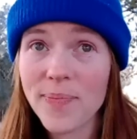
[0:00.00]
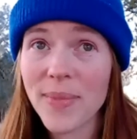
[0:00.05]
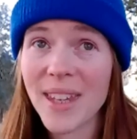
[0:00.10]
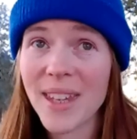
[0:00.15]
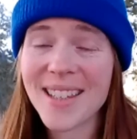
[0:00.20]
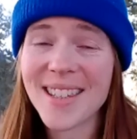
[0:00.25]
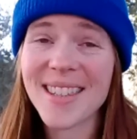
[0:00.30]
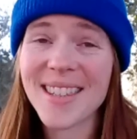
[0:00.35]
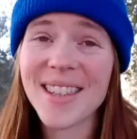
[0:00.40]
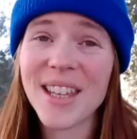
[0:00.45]

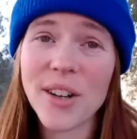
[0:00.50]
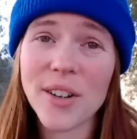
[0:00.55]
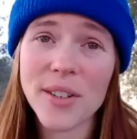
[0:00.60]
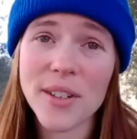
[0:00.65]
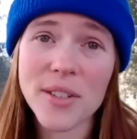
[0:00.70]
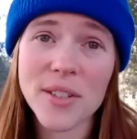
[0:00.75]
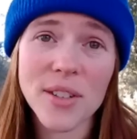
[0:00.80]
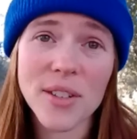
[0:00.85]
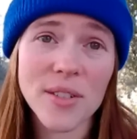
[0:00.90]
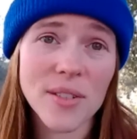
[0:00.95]
It's their
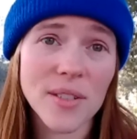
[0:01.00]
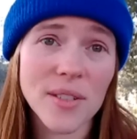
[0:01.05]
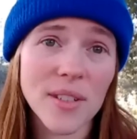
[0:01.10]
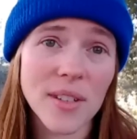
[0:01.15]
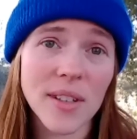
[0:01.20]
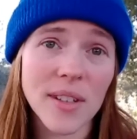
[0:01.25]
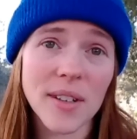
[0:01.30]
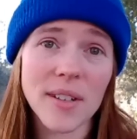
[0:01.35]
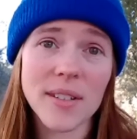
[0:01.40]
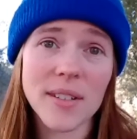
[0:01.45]
decision
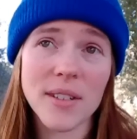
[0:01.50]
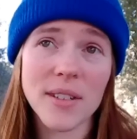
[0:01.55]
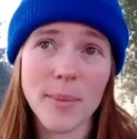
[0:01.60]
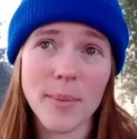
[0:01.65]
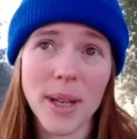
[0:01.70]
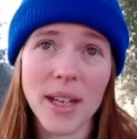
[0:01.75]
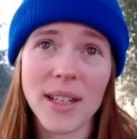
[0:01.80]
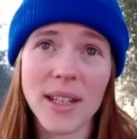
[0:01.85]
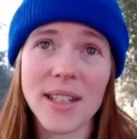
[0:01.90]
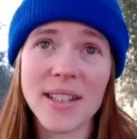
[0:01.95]
to
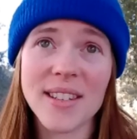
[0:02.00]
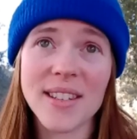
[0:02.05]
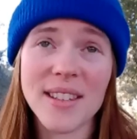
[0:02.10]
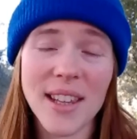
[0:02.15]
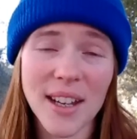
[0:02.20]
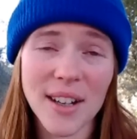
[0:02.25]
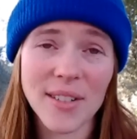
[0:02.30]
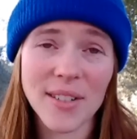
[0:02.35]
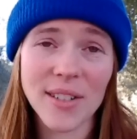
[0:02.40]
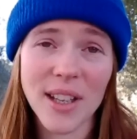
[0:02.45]
make. It's
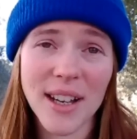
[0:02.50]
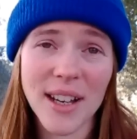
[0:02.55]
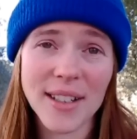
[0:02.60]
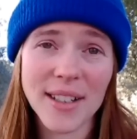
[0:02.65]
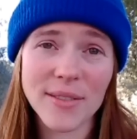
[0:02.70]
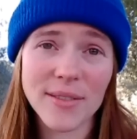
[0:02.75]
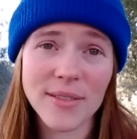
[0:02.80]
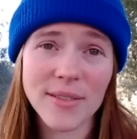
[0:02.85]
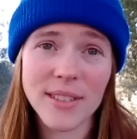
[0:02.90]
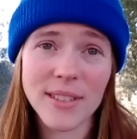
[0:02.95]
their life.